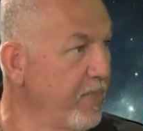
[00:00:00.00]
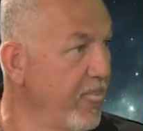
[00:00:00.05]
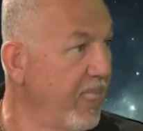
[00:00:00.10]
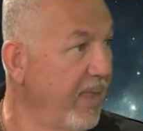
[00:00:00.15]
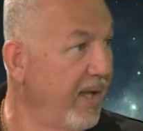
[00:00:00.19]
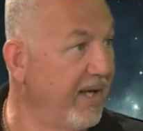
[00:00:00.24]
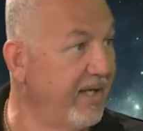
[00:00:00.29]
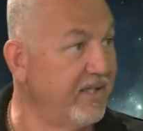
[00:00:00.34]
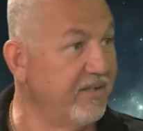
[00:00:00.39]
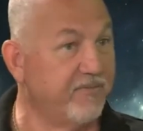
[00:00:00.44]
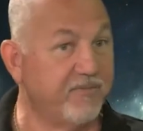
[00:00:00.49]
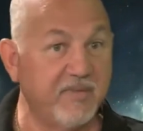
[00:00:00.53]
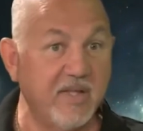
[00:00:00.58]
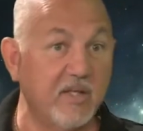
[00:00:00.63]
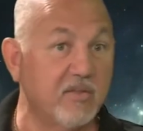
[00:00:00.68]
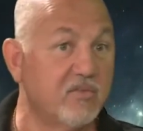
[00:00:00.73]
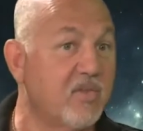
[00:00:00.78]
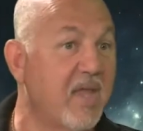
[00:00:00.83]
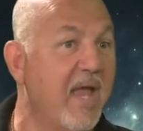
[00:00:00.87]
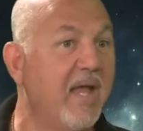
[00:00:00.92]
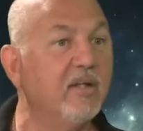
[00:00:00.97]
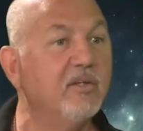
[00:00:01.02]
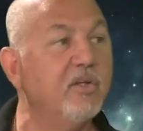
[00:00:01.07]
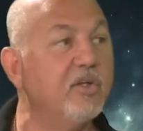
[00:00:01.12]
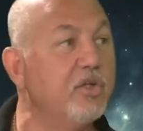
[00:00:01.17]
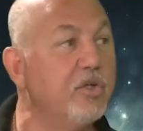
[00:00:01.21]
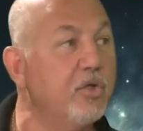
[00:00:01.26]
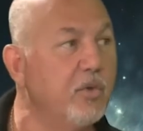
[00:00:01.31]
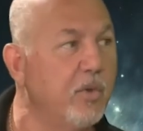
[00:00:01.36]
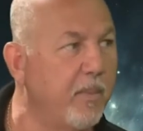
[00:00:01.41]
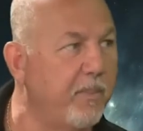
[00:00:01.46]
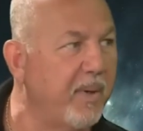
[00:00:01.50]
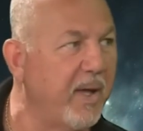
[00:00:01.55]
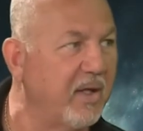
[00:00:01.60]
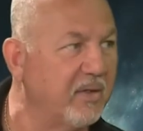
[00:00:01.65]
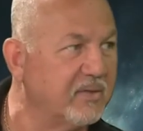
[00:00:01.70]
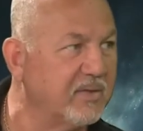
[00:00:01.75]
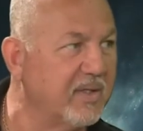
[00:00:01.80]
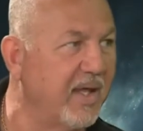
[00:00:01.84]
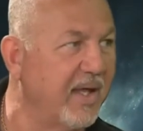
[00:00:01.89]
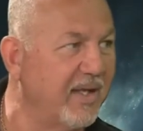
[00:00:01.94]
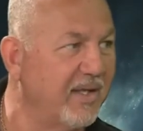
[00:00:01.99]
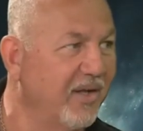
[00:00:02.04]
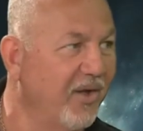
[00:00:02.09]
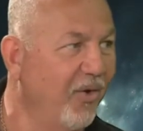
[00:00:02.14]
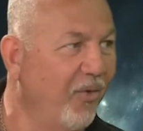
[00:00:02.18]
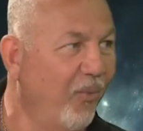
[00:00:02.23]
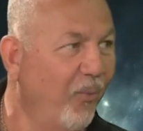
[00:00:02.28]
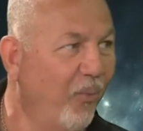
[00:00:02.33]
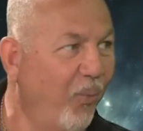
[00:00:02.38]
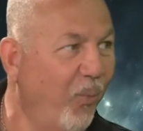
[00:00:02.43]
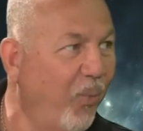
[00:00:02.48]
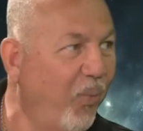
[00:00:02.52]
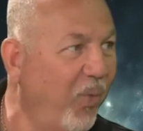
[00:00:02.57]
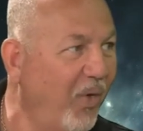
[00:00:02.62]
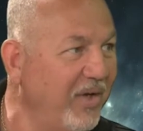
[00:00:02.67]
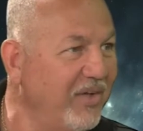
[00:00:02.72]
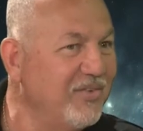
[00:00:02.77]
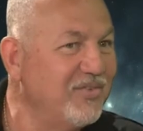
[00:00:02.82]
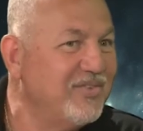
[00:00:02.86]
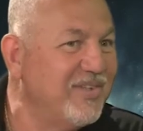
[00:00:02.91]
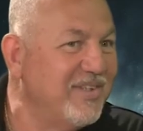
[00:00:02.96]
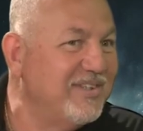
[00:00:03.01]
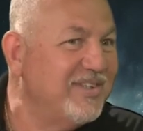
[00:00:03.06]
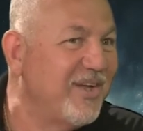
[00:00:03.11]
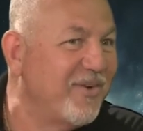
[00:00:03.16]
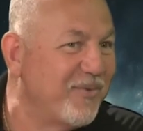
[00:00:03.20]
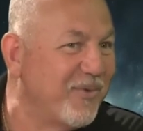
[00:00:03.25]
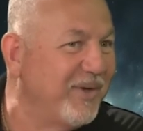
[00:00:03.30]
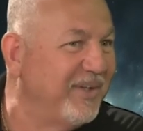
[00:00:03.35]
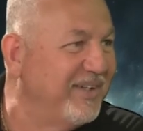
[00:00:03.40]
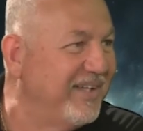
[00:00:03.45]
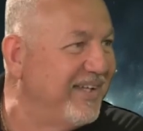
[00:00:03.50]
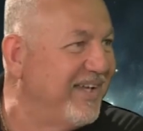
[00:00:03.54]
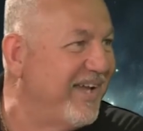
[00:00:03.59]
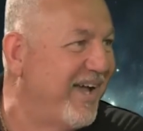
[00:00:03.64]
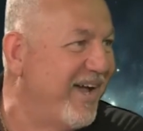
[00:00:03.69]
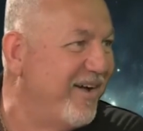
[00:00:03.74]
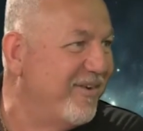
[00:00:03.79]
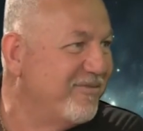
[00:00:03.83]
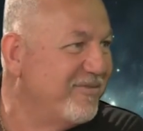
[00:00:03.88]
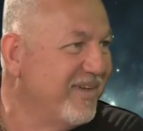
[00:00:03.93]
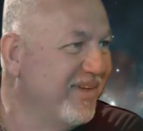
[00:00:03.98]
Nobody. And if they're telling you about that, what do you think they really have?